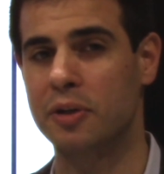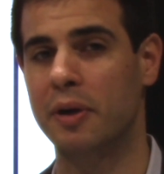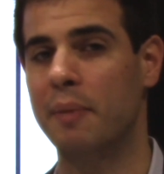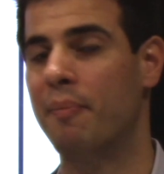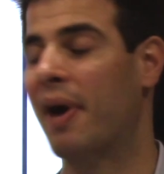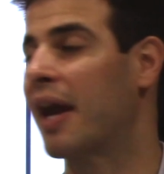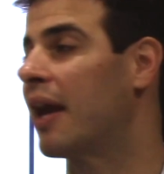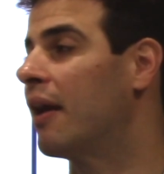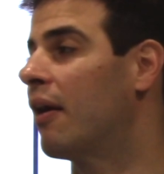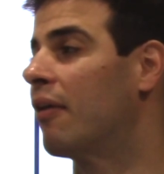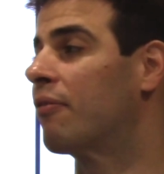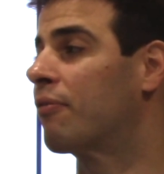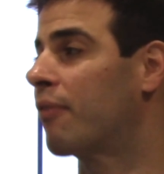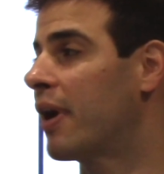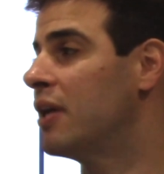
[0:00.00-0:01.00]
by a
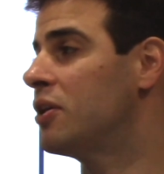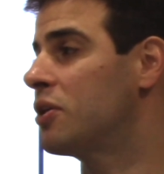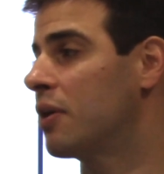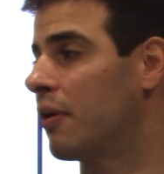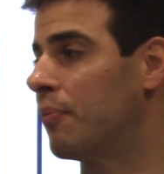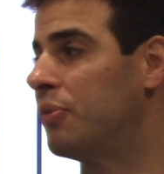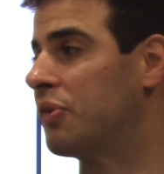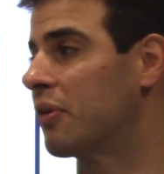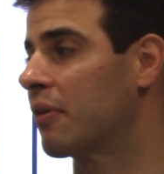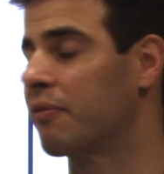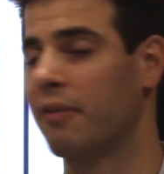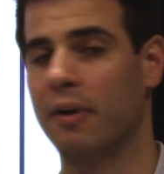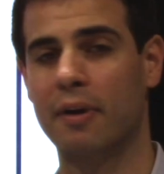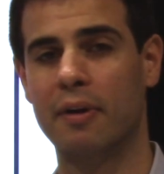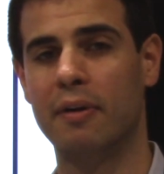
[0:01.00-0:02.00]
French
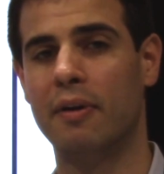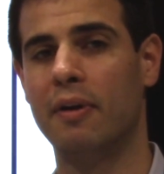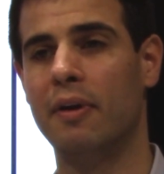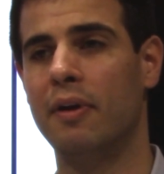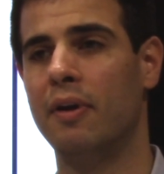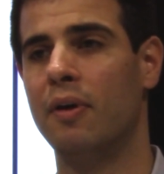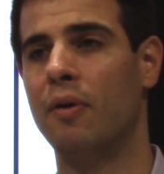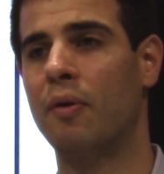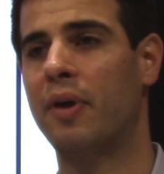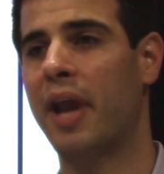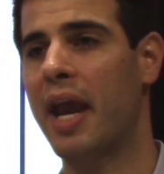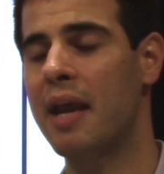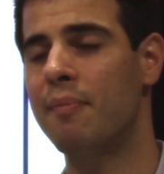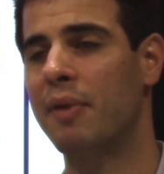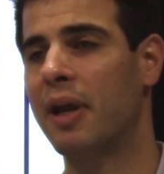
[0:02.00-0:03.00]
observer who
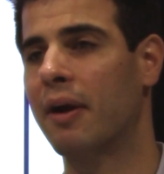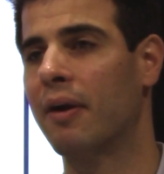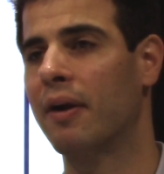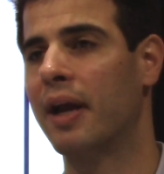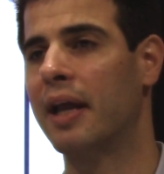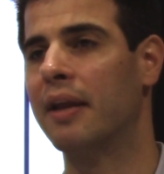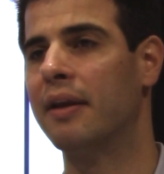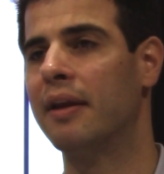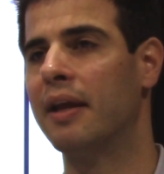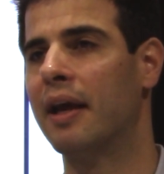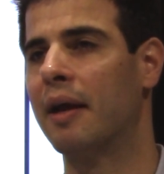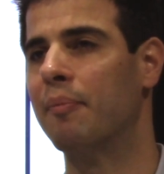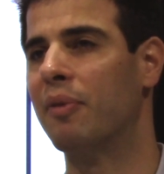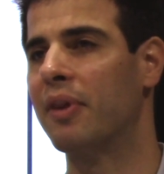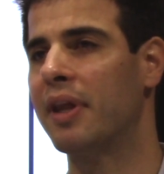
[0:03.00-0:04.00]
came here in,
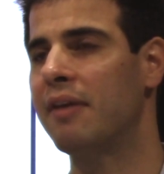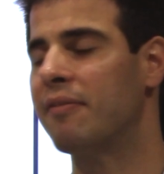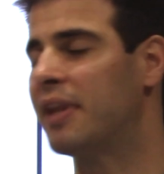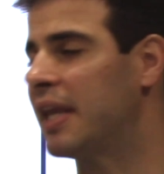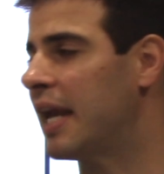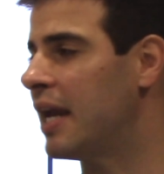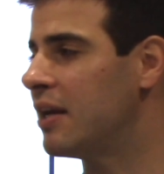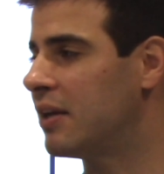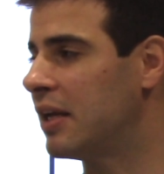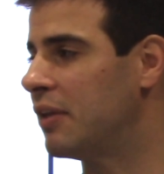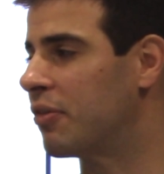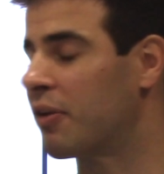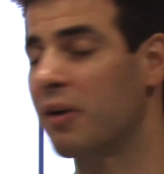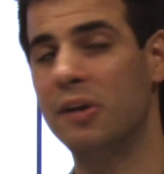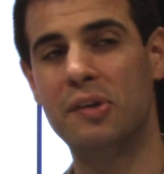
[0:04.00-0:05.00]
I believe, in the
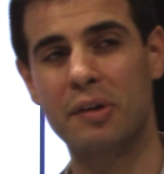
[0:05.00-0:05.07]
1830s.